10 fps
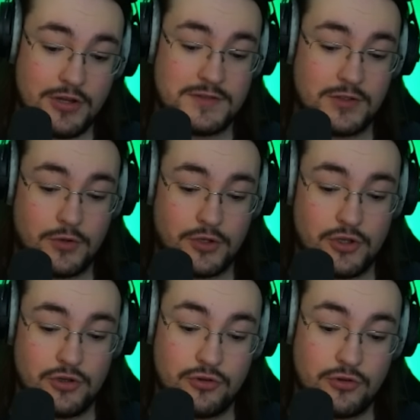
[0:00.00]
So
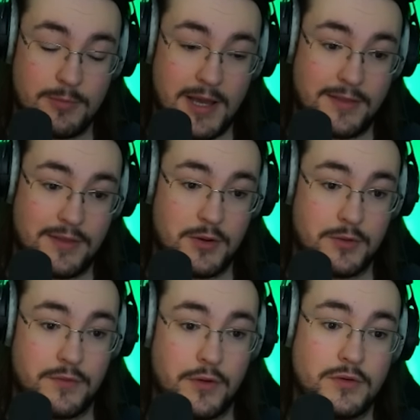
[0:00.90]
you do the math
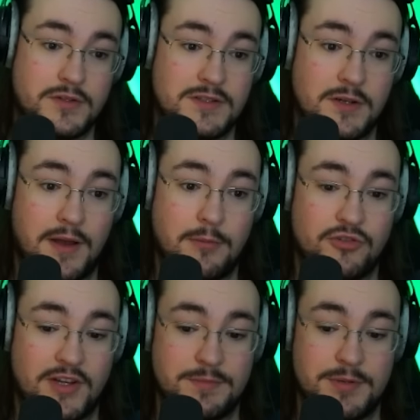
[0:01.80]
here, folks, of how
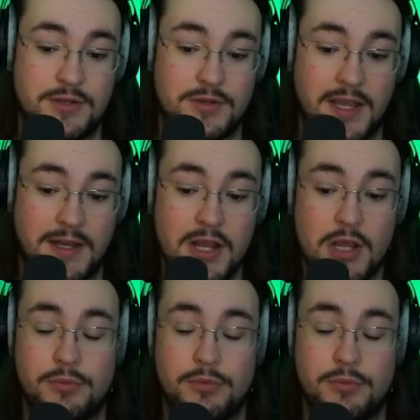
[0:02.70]
much XP you get,